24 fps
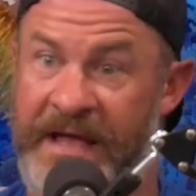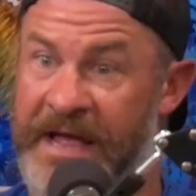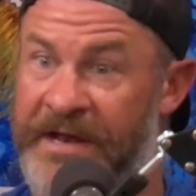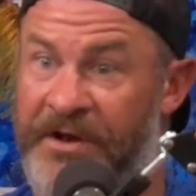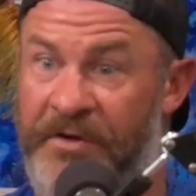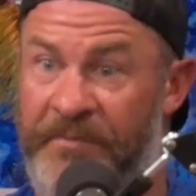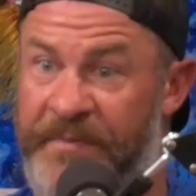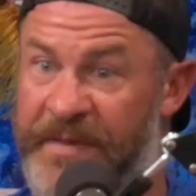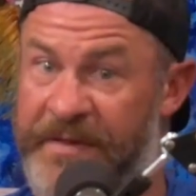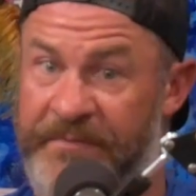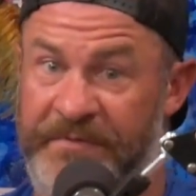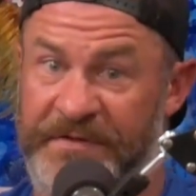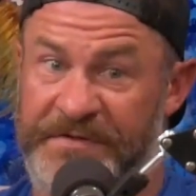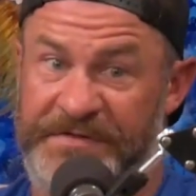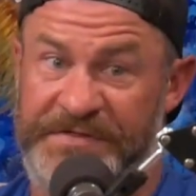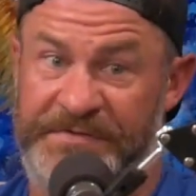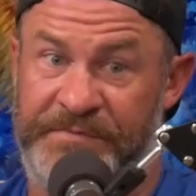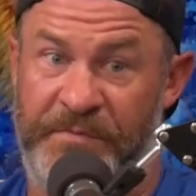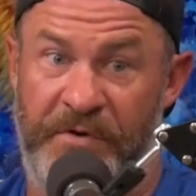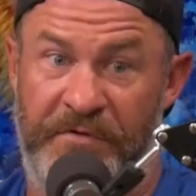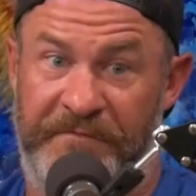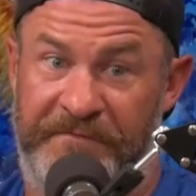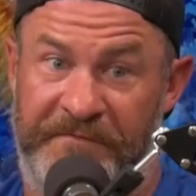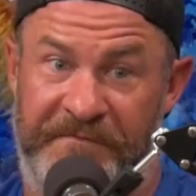I know people that
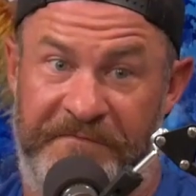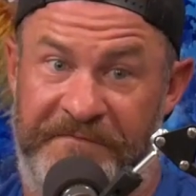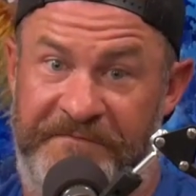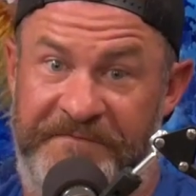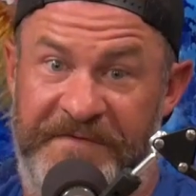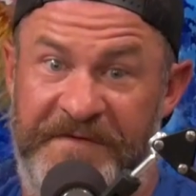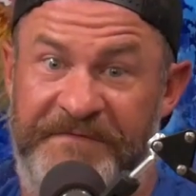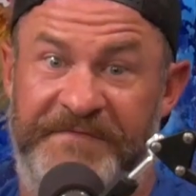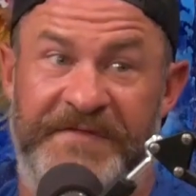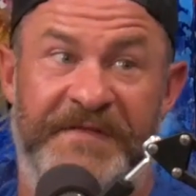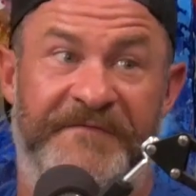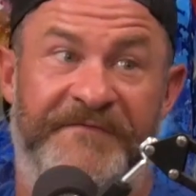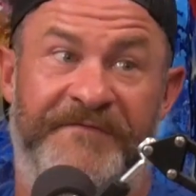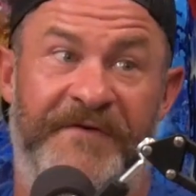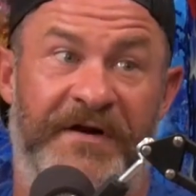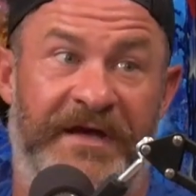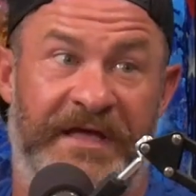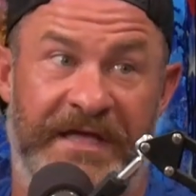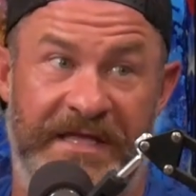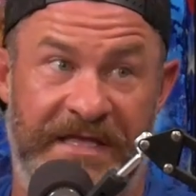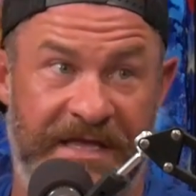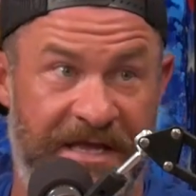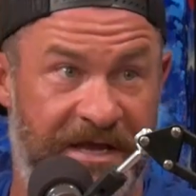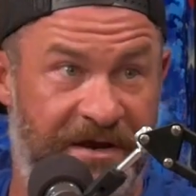smoked for 50
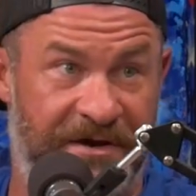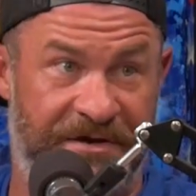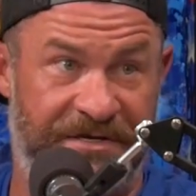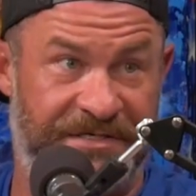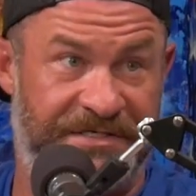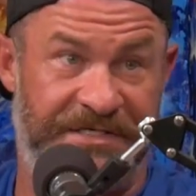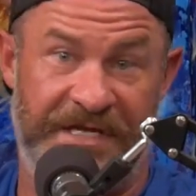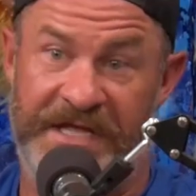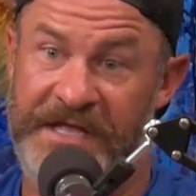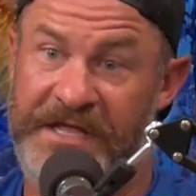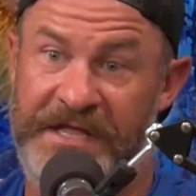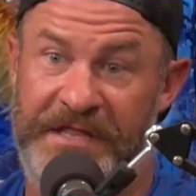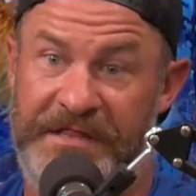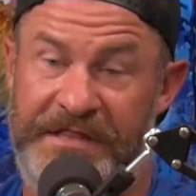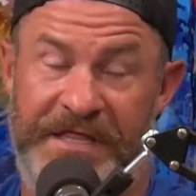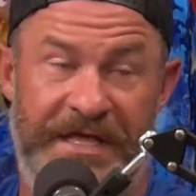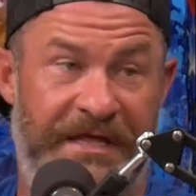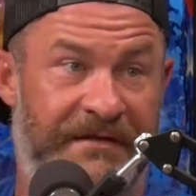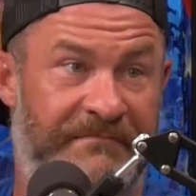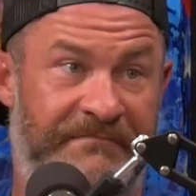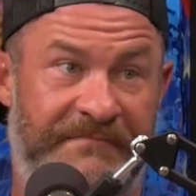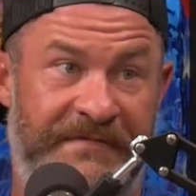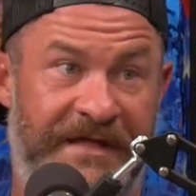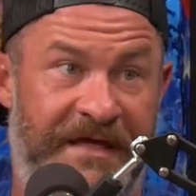fucking years
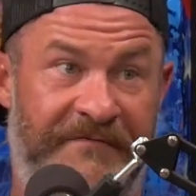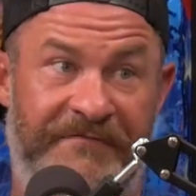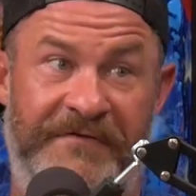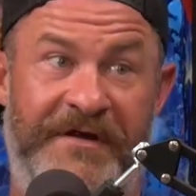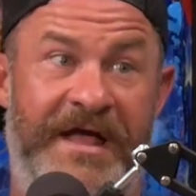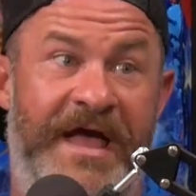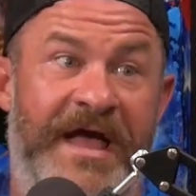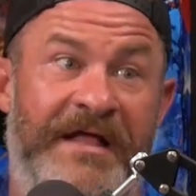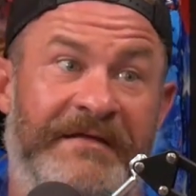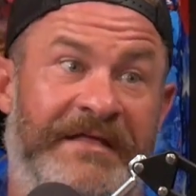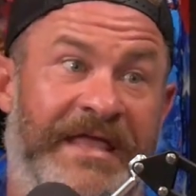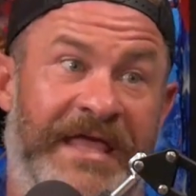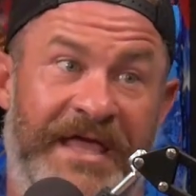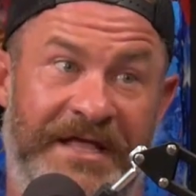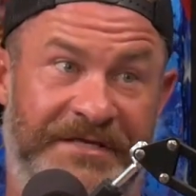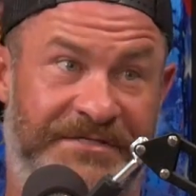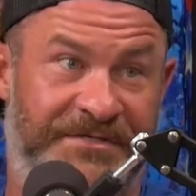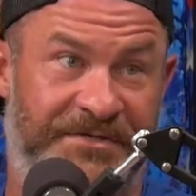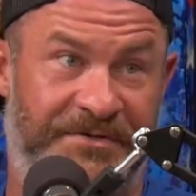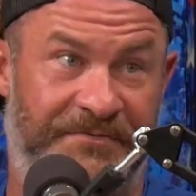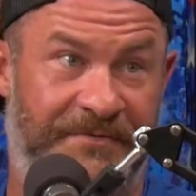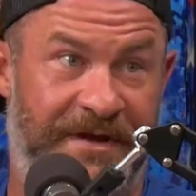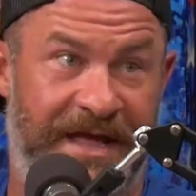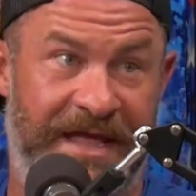that never had
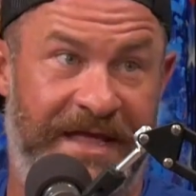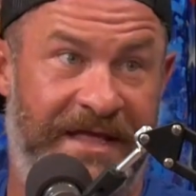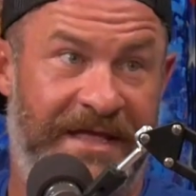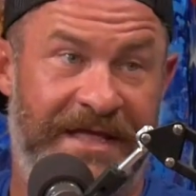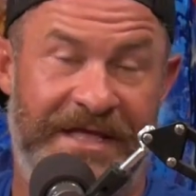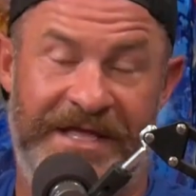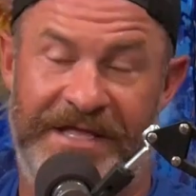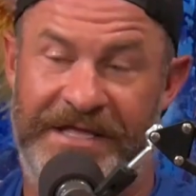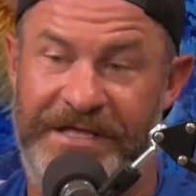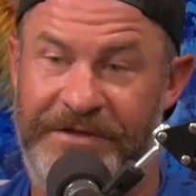cancer, right?